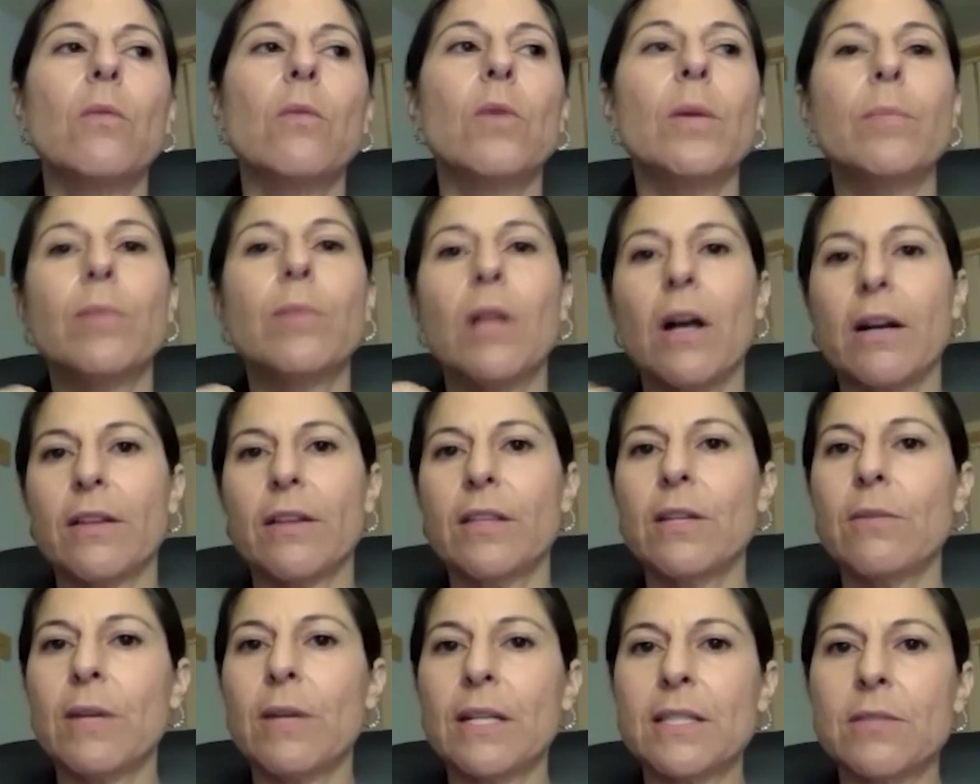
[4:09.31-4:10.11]
We
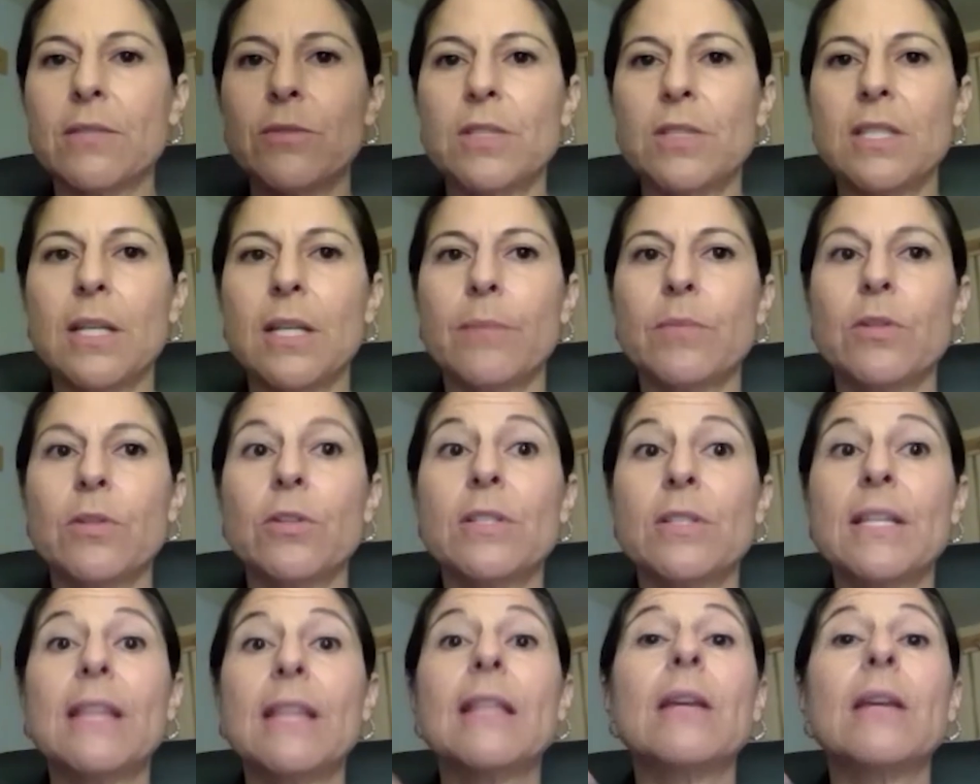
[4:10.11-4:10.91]
blocked the orexin
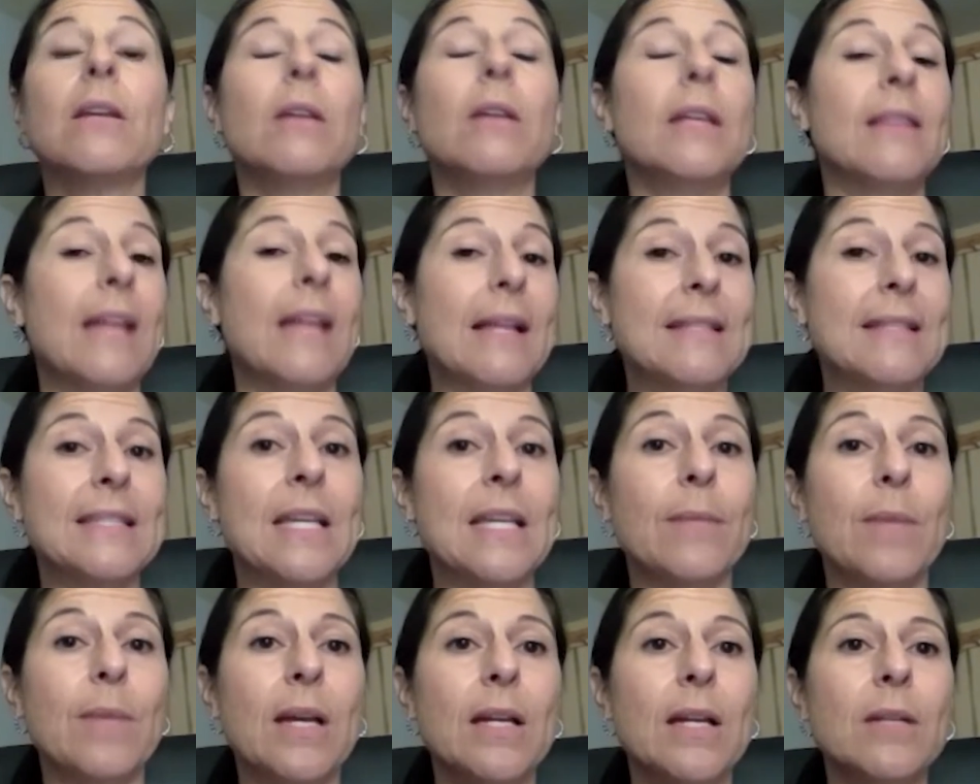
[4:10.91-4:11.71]
receptors. And then in that
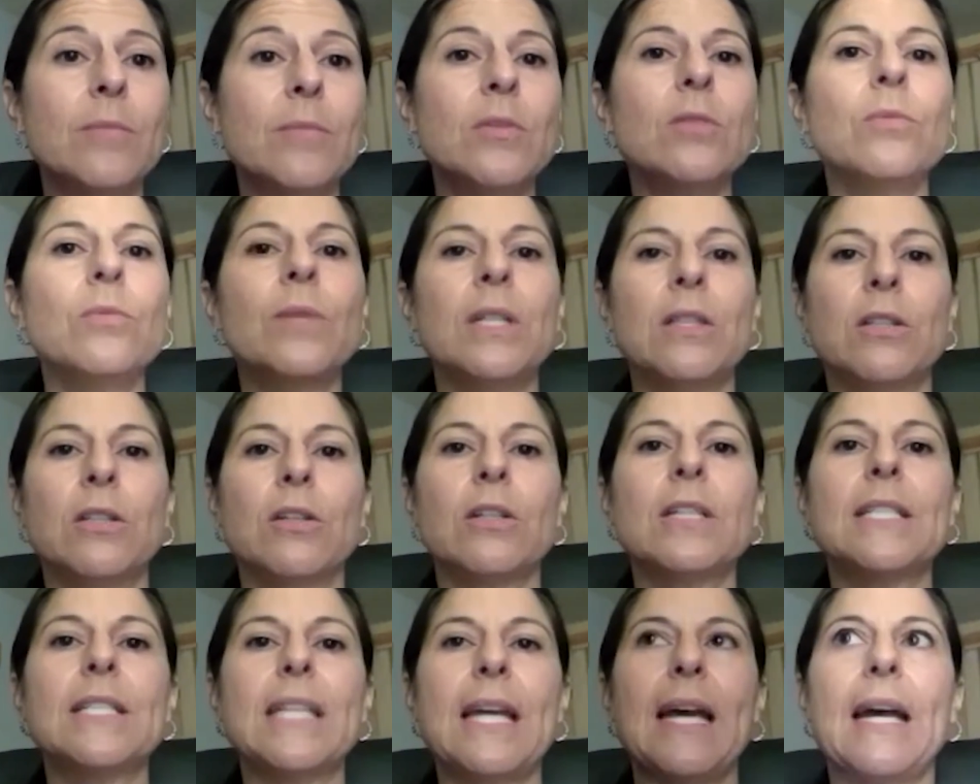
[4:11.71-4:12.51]
same animal, we
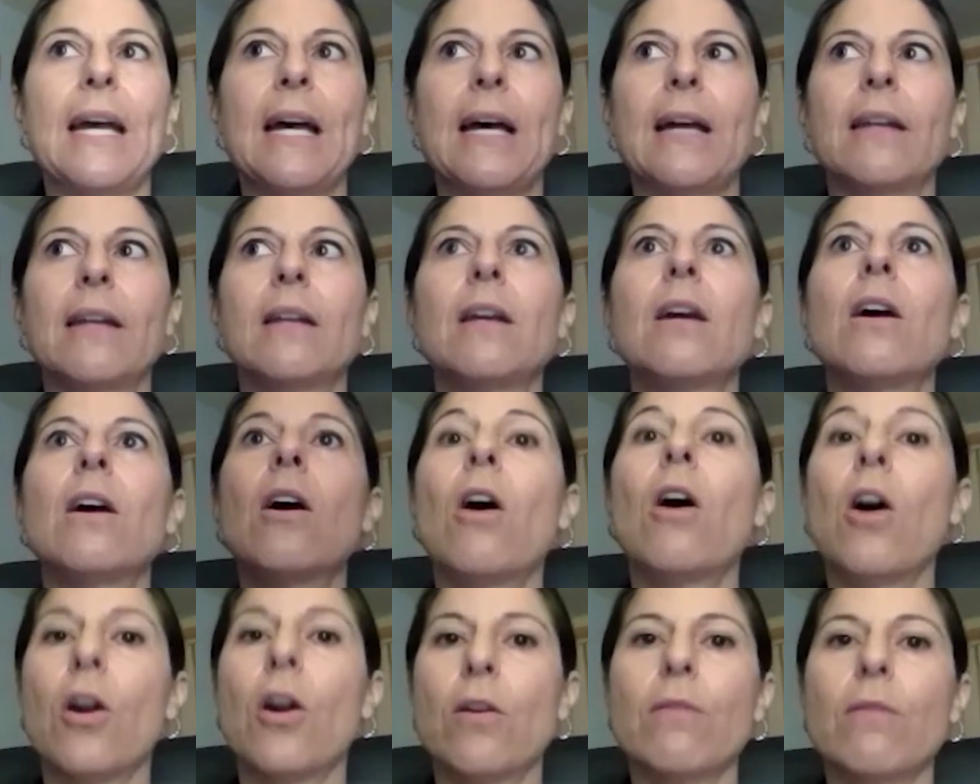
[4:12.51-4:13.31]
looked at
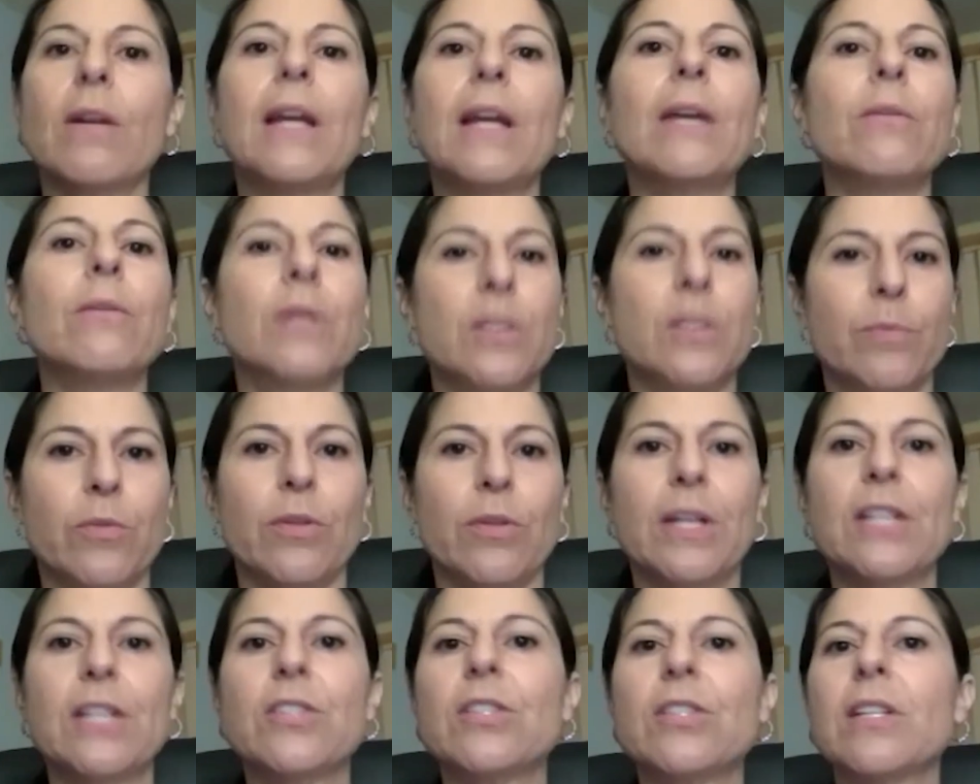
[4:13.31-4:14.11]
heart rate,
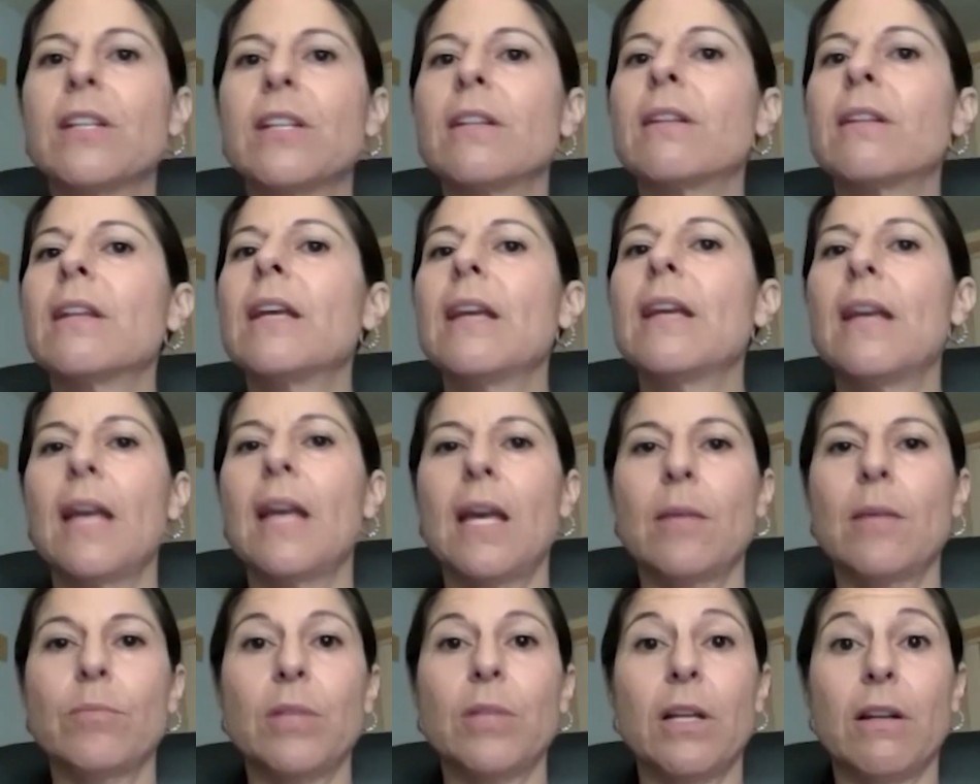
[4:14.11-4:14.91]
respiration,
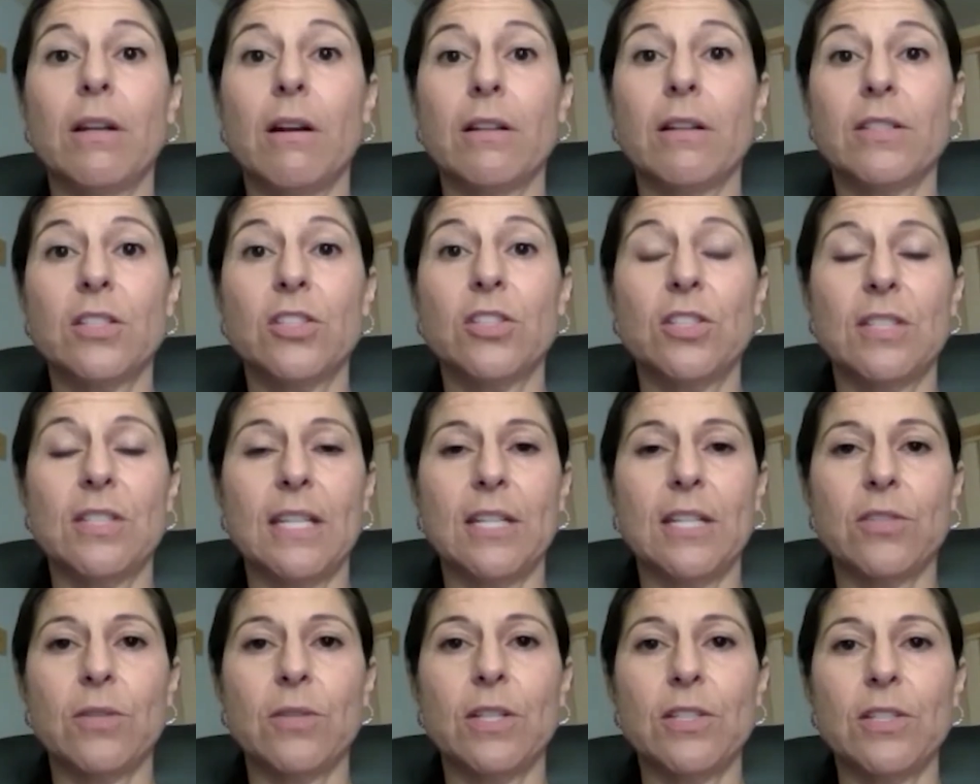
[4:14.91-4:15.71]
and blood oxygen
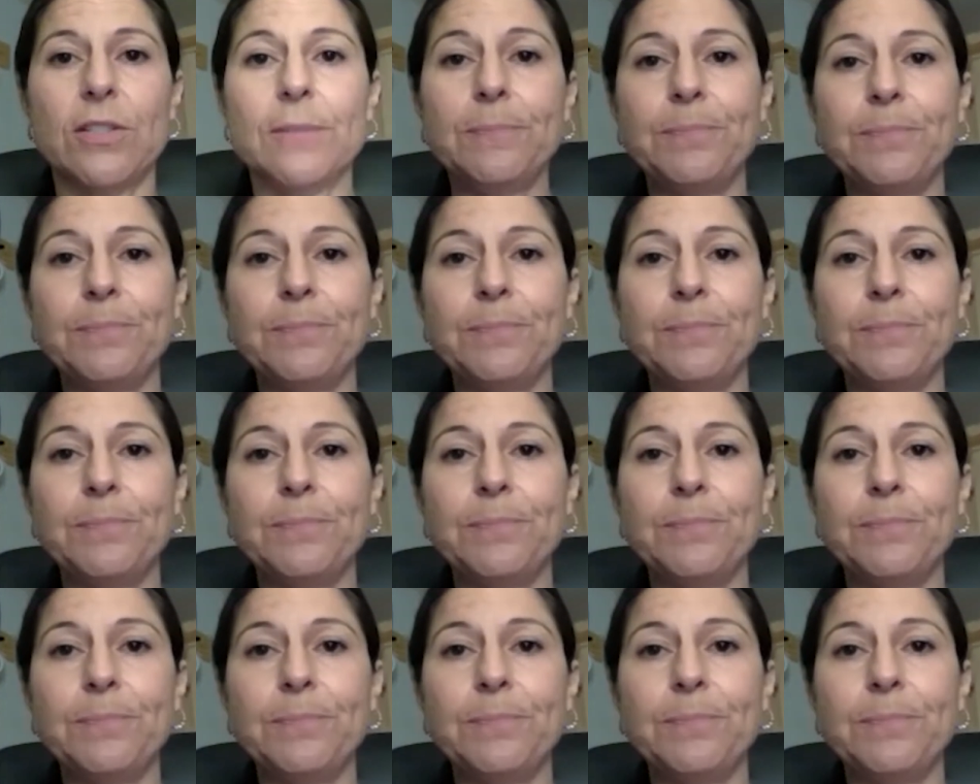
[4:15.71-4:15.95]
saturation.